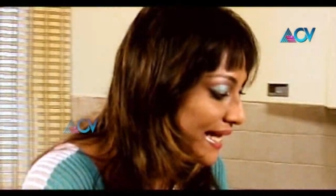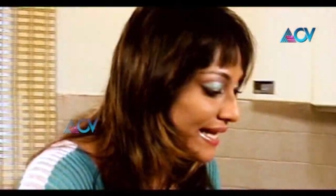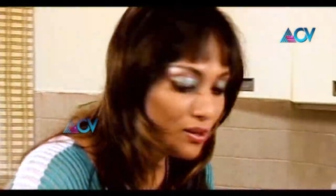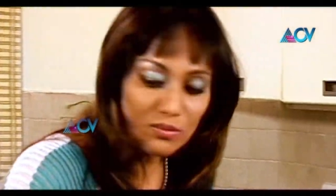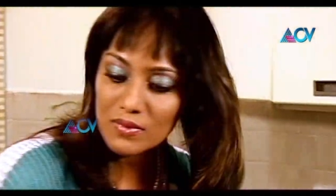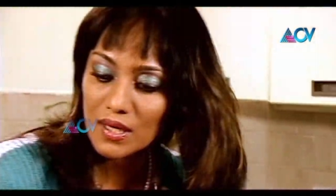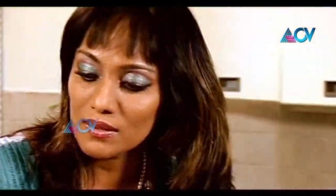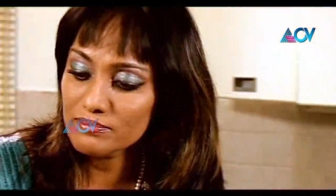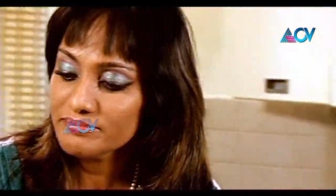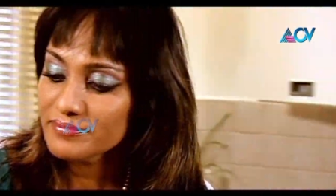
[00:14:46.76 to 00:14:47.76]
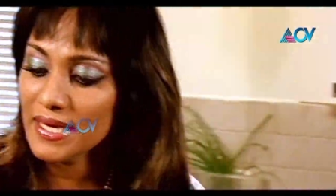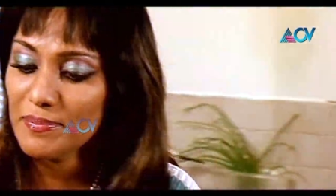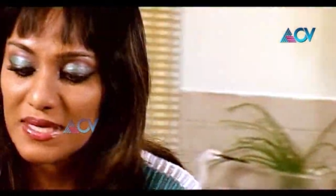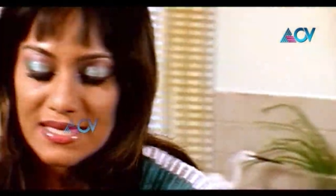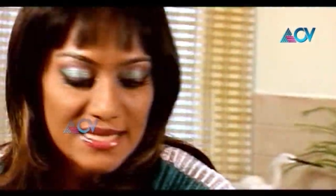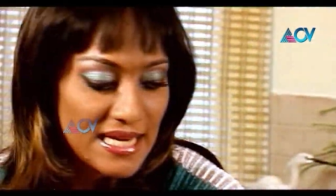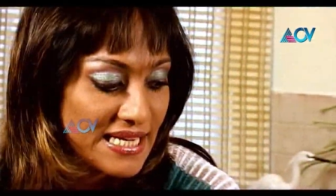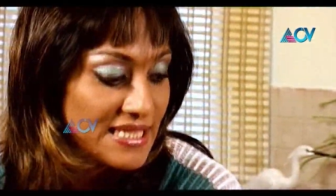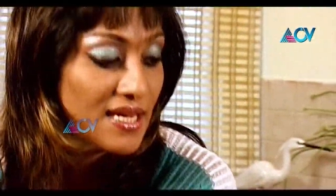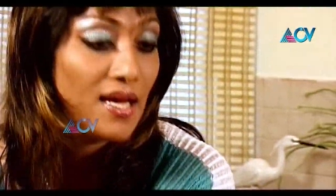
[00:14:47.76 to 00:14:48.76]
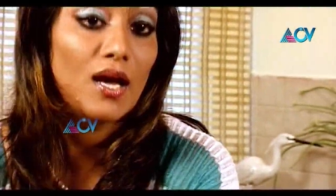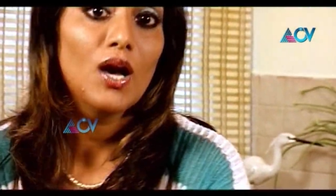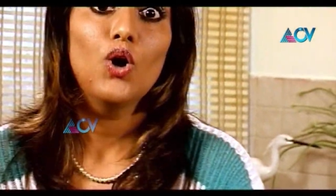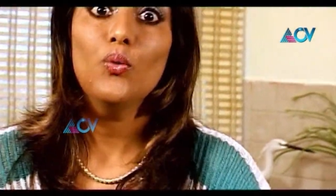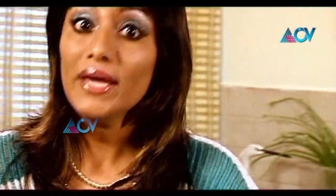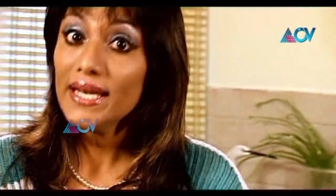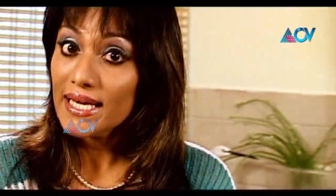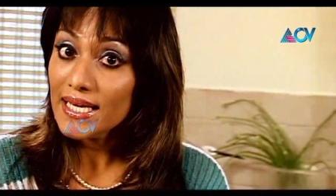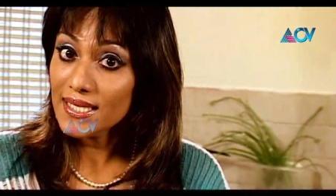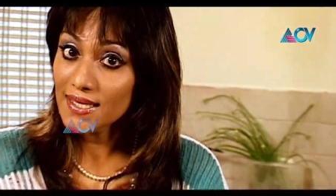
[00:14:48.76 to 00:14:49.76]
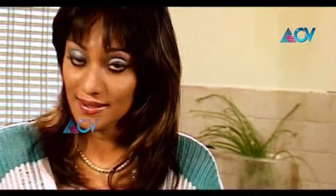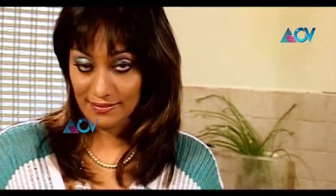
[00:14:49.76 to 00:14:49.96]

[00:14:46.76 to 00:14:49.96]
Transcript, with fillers: Now um, keep this aside. We need